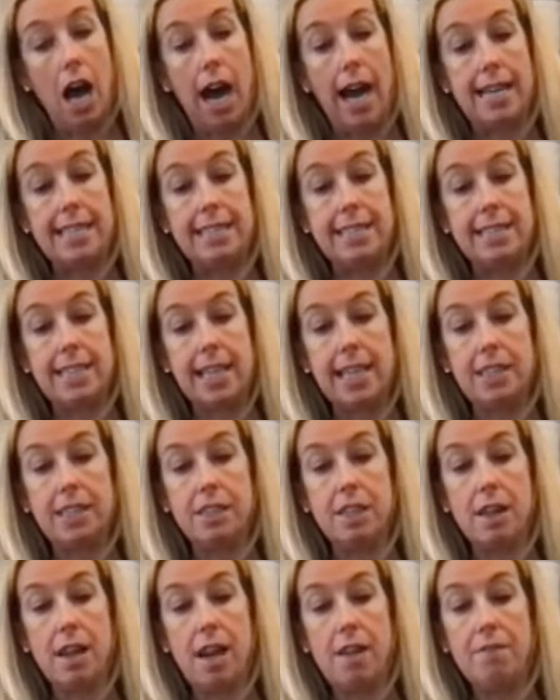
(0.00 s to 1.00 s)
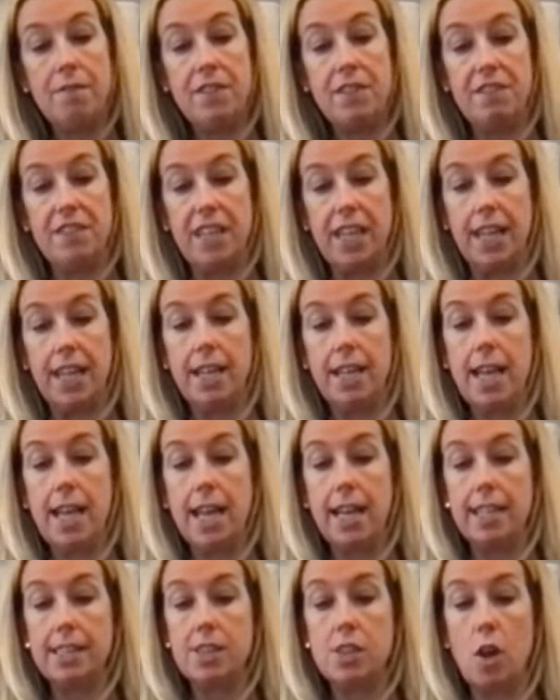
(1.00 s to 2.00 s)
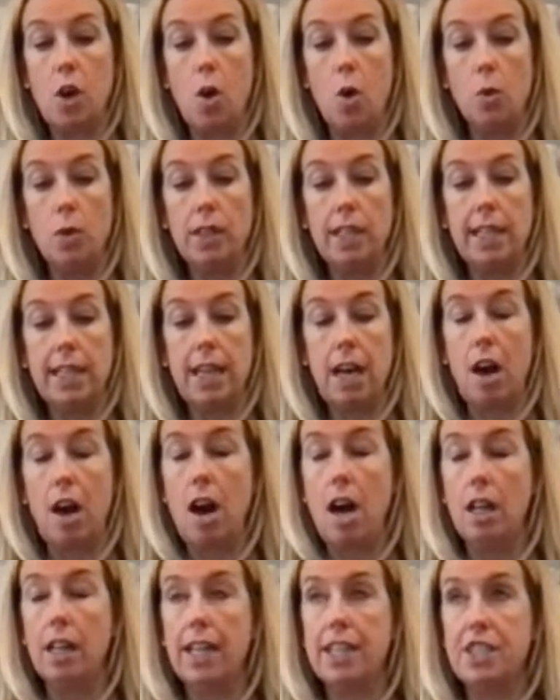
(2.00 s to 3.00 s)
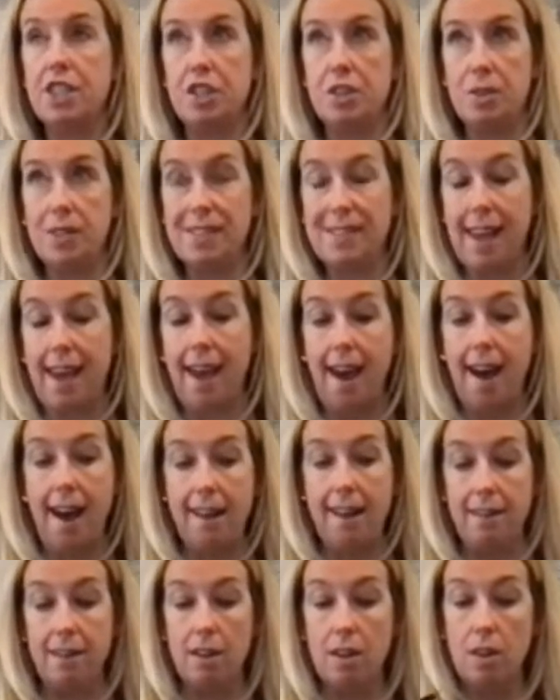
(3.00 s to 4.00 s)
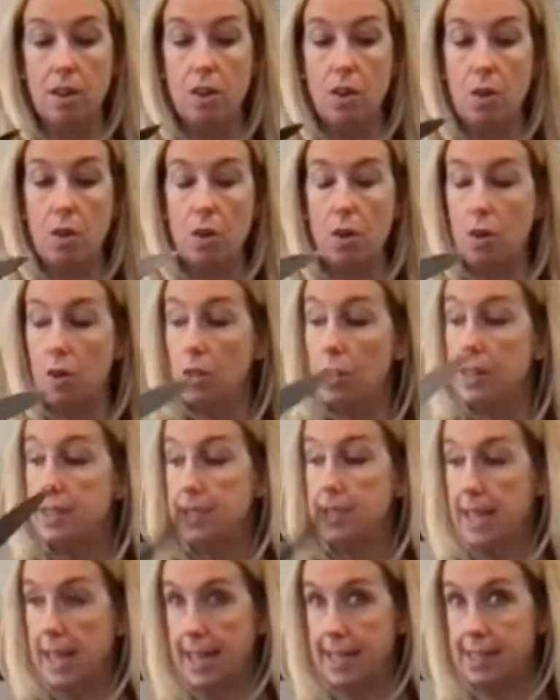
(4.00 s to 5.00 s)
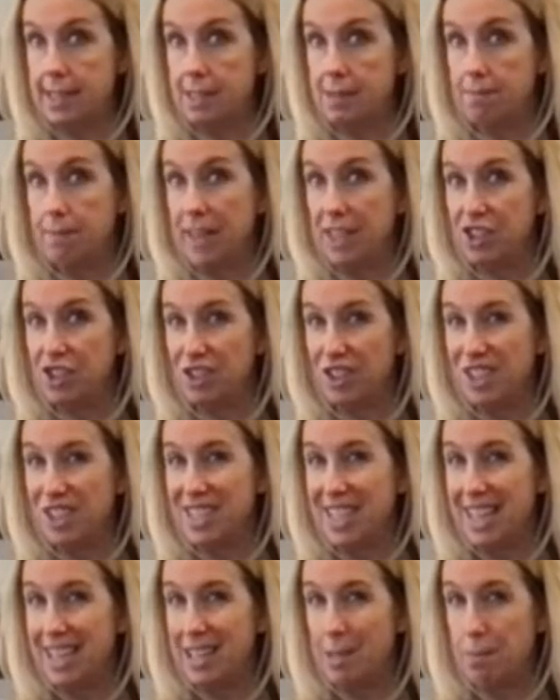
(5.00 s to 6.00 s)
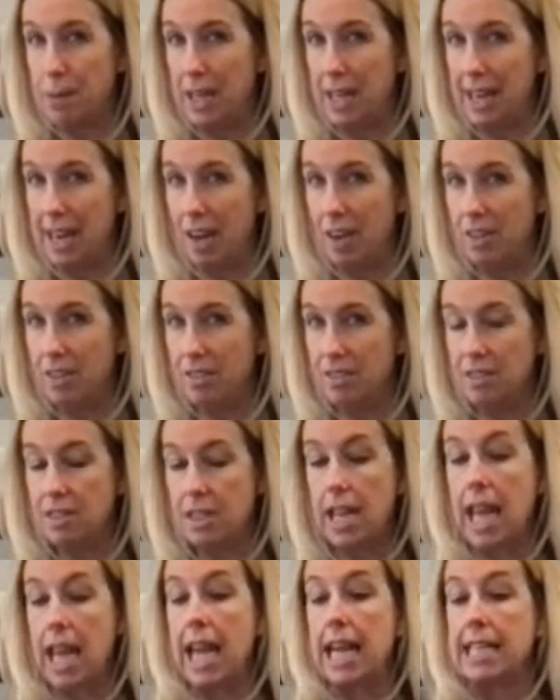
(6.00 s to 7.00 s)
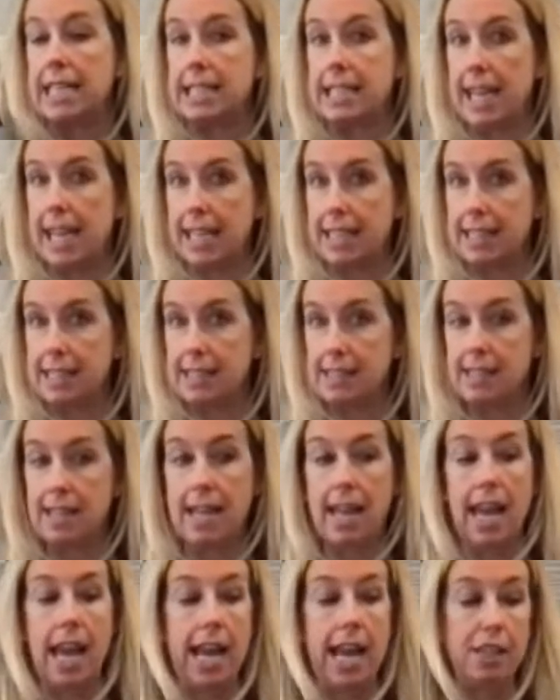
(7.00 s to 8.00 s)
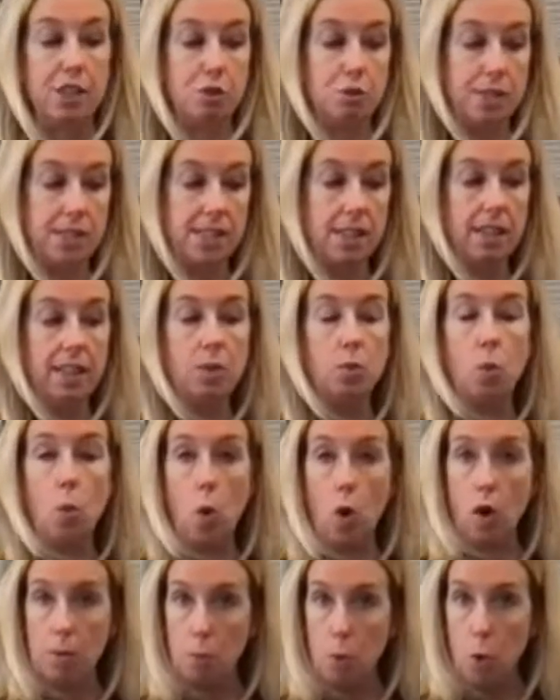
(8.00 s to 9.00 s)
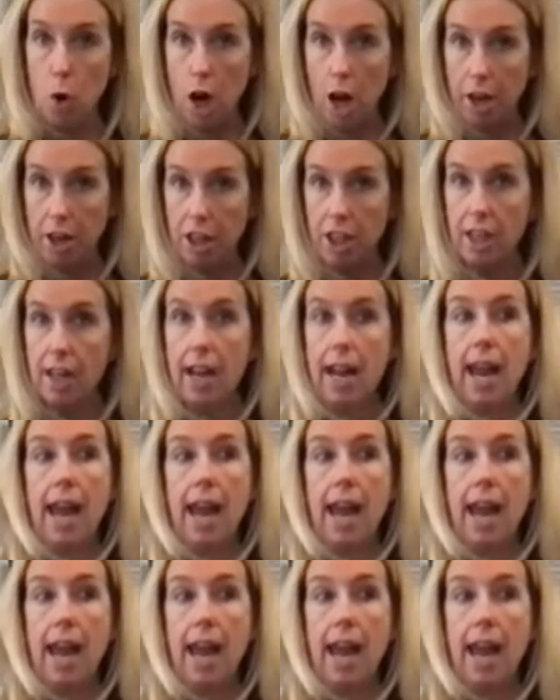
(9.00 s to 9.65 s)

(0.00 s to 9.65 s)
I did, Vivian, and it's all I do is add dates, make sure you take the pit out, dates, and drizzle in warm water